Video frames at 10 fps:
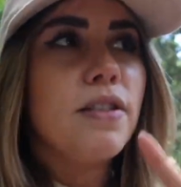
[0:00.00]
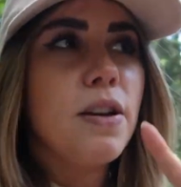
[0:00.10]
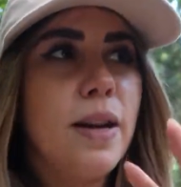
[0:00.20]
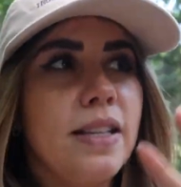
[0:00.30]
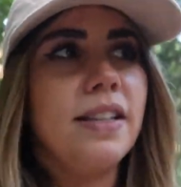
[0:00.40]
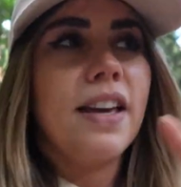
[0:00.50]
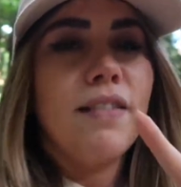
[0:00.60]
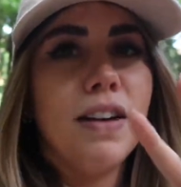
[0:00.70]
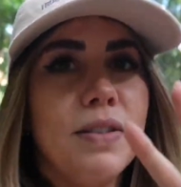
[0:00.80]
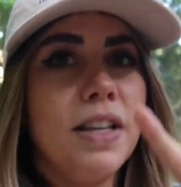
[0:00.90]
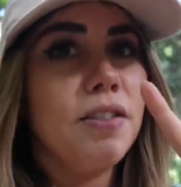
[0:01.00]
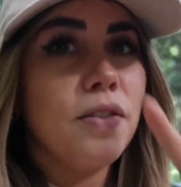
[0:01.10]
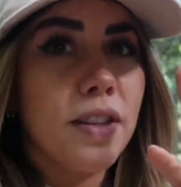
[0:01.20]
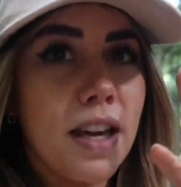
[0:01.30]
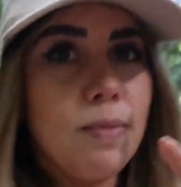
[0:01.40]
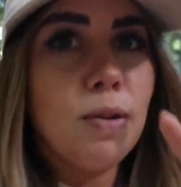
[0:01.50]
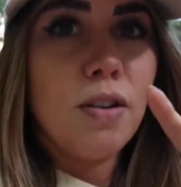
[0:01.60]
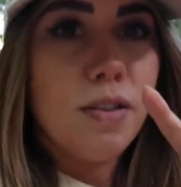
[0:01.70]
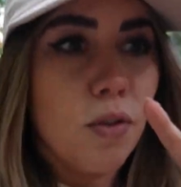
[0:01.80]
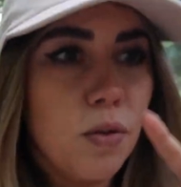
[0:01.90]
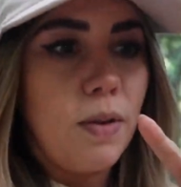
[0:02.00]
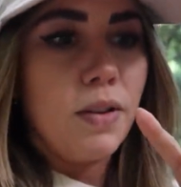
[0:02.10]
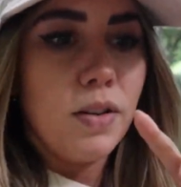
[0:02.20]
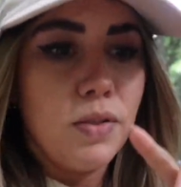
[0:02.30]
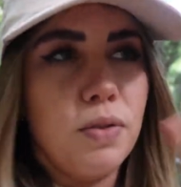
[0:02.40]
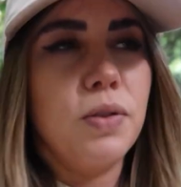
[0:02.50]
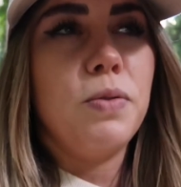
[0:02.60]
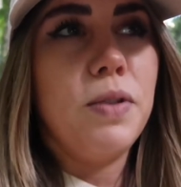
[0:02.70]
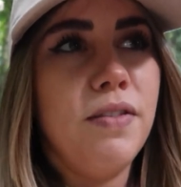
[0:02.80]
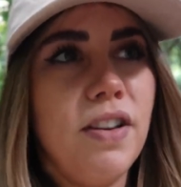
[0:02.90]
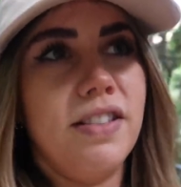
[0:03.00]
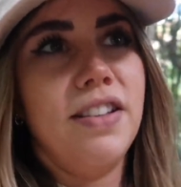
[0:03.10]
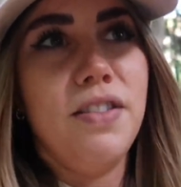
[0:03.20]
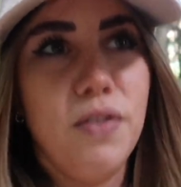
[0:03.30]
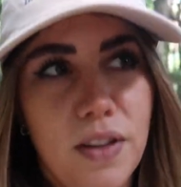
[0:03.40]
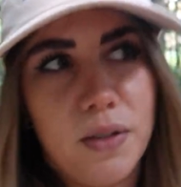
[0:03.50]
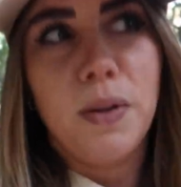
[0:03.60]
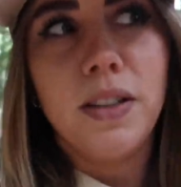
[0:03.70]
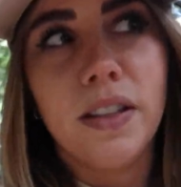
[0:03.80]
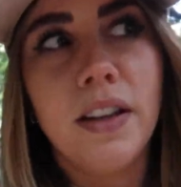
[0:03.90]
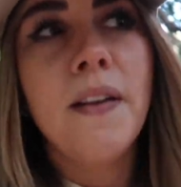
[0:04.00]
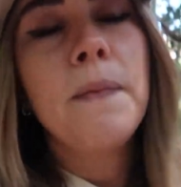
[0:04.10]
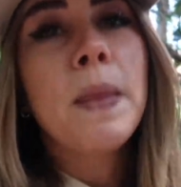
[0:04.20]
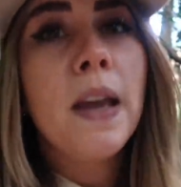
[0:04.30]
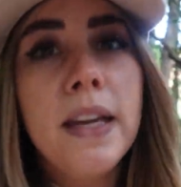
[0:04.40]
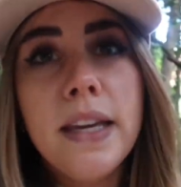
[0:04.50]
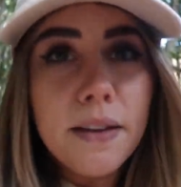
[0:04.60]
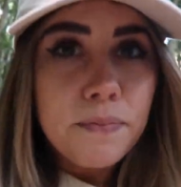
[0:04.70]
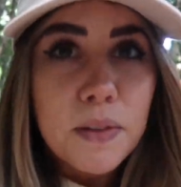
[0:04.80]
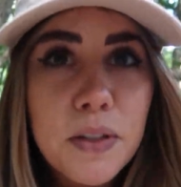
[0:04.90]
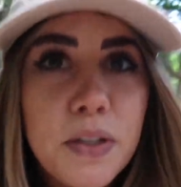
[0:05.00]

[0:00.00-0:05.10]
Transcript: three ways to get around here. So you've got the cable car, you've got the one that goes across, which we did first, and then you've got this one. So yeah, I'm